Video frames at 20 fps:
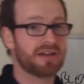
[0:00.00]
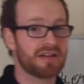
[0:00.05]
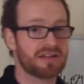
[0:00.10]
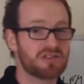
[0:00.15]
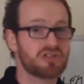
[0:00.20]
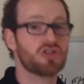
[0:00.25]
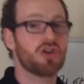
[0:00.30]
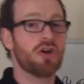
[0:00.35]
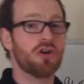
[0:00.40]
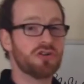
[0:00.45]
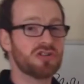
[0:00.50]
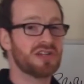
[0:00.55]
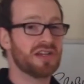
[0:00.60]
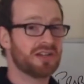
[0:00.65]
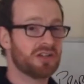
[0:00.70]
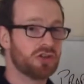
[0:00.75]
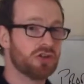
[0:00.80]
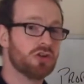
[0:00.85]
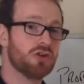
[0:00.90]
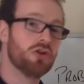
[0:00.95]
It sounds
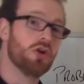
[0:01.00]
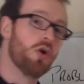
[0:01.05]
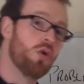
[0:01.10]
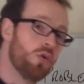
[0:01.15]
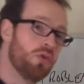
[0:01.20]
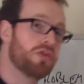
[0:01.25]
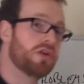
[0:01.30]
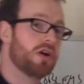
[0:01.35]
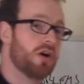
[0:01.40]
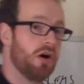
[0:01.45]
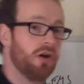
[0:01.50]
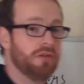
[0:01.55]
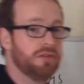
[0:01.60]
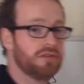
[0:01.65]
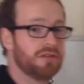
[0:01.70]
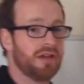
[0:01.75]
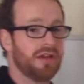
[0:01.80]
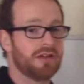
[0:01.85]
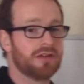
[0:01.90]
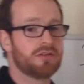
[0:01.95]
like you know the
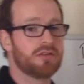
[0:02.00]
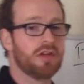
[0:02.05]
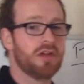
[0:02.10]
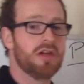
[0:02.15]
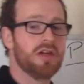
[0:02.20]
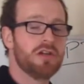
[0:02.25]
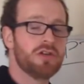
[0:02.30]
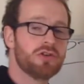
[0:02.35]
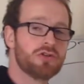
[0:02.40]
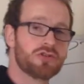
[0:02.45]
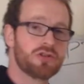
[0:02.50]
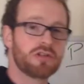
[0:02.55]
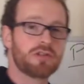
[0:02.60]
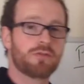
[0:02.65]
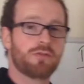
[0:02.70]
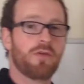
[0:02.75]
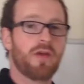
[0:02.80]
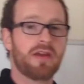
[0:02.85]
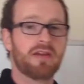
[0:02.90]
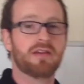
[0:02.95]
content, you're just
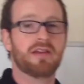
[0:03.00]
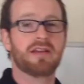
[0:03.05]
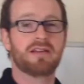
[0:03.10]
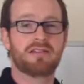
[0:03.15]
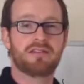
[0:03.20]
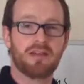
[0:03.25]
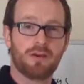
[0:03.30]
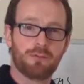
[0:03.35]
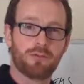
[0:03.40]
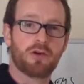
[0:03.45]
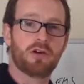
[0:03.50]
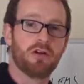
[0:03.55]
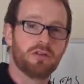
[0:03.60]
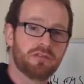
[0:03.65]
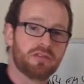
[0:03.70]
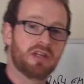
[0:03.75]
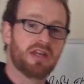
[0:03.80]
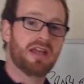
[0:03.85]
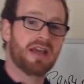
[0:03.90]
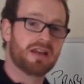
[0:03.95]
finding it difficult
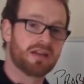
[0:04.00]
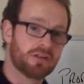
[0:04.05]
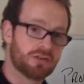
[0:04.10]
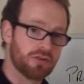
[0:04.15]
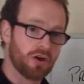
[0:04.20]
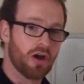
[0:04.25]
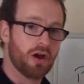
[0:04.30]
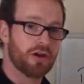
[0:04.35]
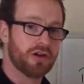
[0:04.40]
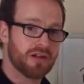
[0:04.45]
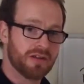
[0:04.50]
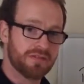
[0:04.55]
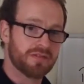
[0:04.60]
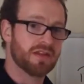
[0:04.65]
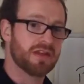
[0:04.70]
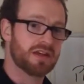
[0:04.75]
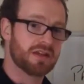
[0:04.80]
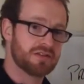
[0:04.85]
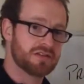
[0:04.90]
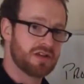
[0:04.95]
to get it down in
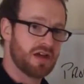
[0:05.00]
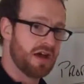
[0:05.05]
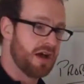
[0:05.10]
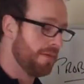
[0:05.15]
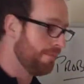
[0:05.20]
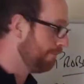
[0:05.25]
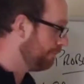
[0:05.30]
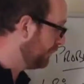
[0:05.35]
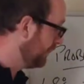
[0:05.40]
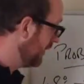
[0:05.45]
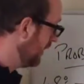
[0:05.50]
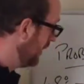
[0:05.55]
the exam.